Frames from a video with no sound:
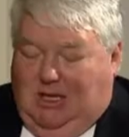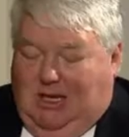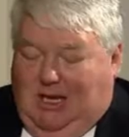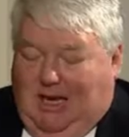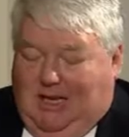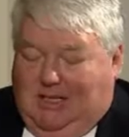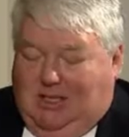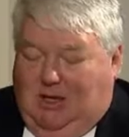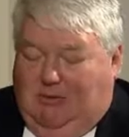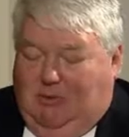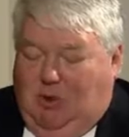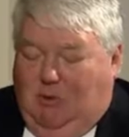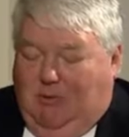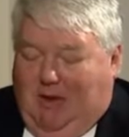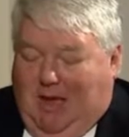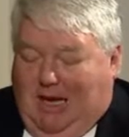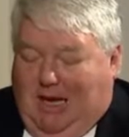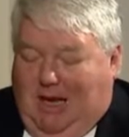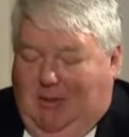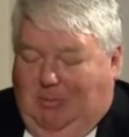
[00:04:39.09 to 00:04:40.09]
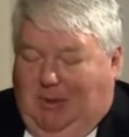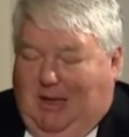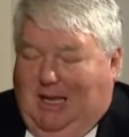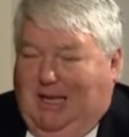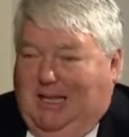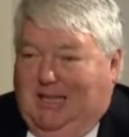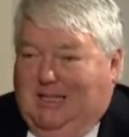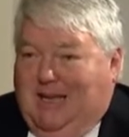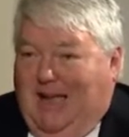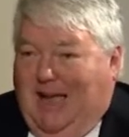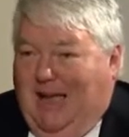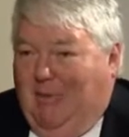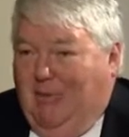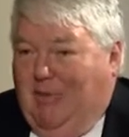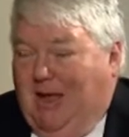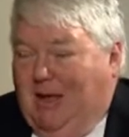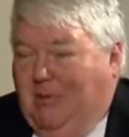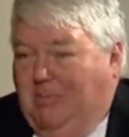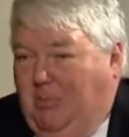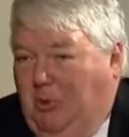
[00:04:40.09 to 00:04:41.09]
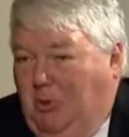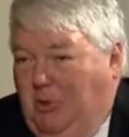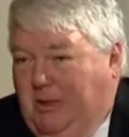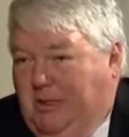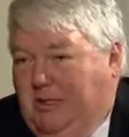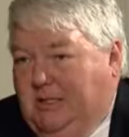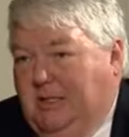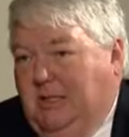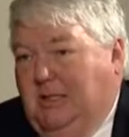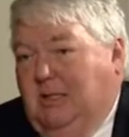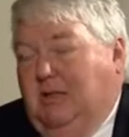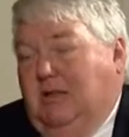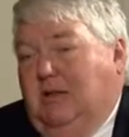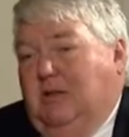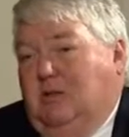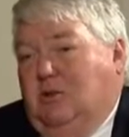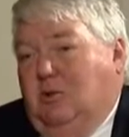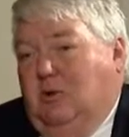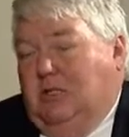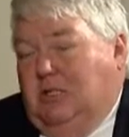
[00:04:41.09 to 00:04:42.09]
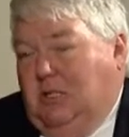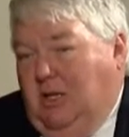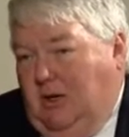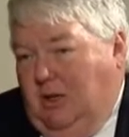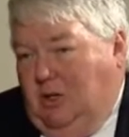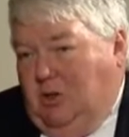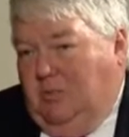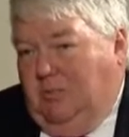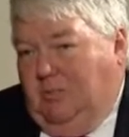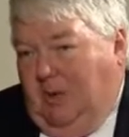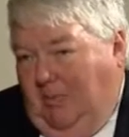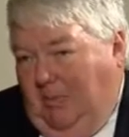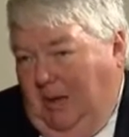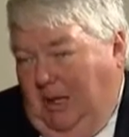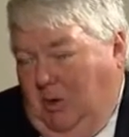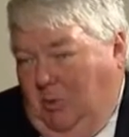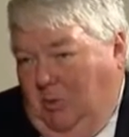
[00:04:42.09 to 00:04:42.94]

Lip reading: He asked if you have any plans at that point to return it to public